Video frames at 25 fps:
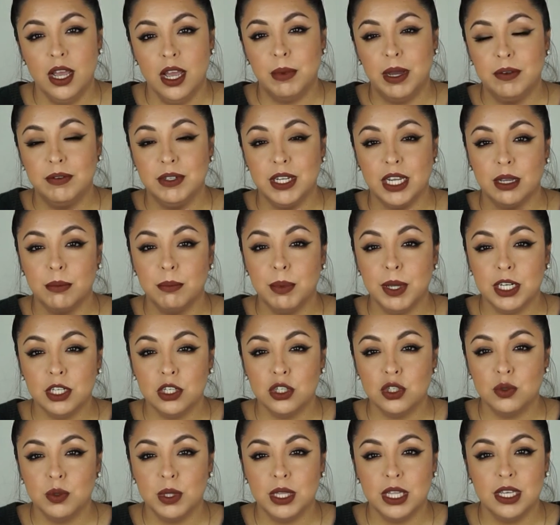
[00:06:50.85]
I've taken
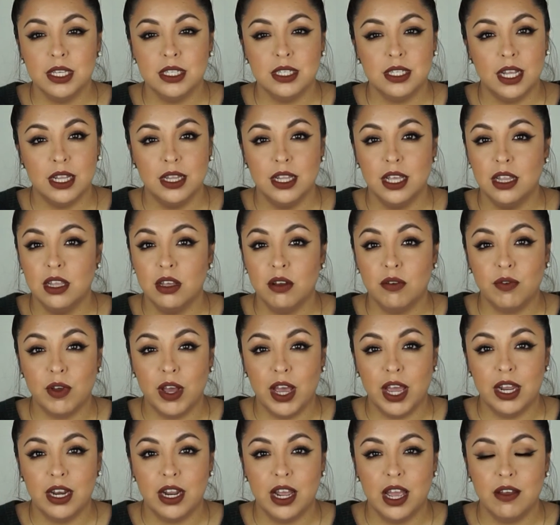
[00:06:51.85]
pictures with this and they look
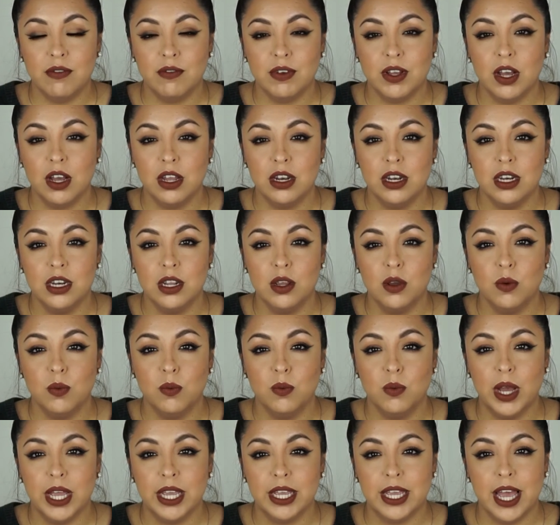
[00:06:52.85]
fine. I haven't gotten any
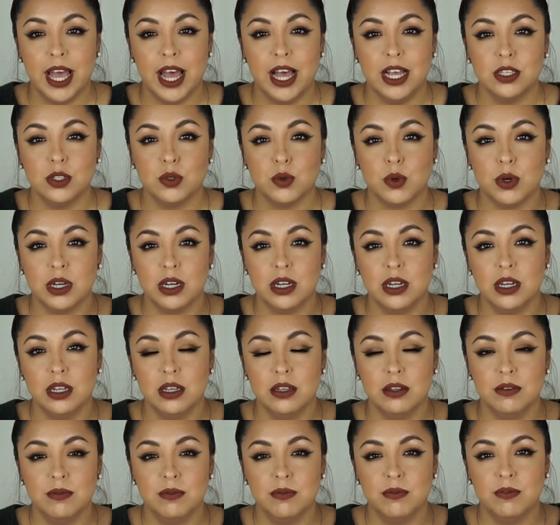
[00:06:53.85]
white cast or any
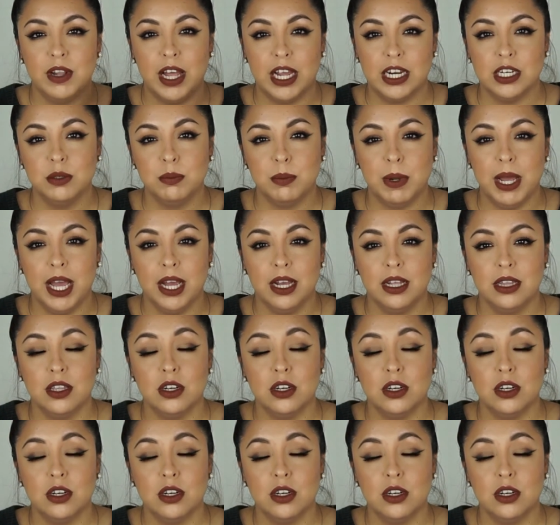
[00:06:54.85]
flashback.